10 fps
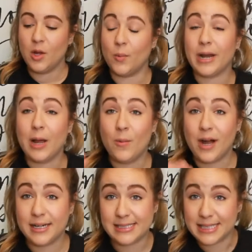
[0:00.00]
When I
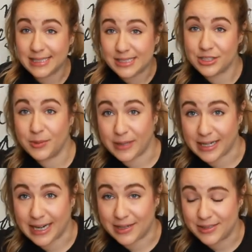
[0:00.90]
walked into the
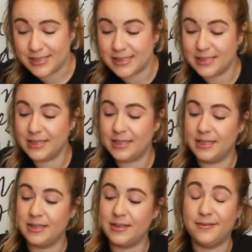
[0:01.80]
warehouse,
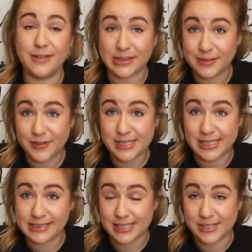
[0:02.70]
the very first
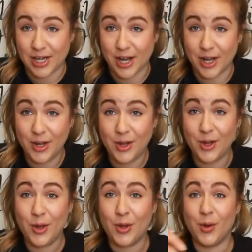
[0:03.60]
thing I saw
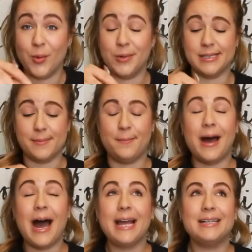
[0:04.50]
was
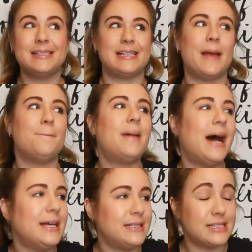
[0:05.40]
piles and
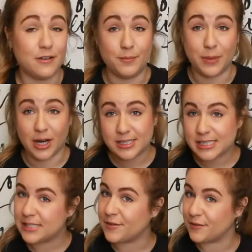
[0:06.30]
piles of
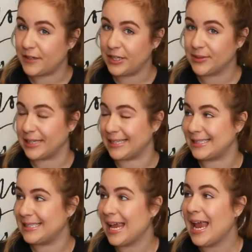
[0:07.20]
boxes for
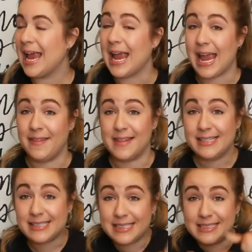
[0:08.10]
figurines. And
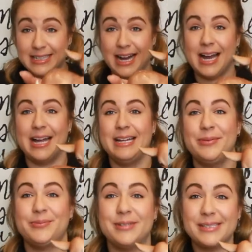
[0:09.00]
this little guy
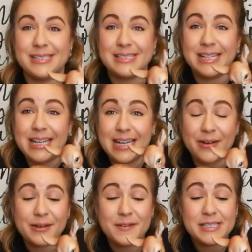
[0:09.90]
was sticking
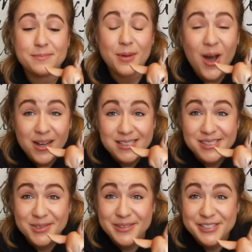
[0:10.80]
out of his box,
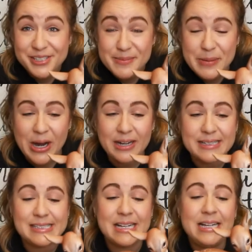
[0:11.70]
his original box.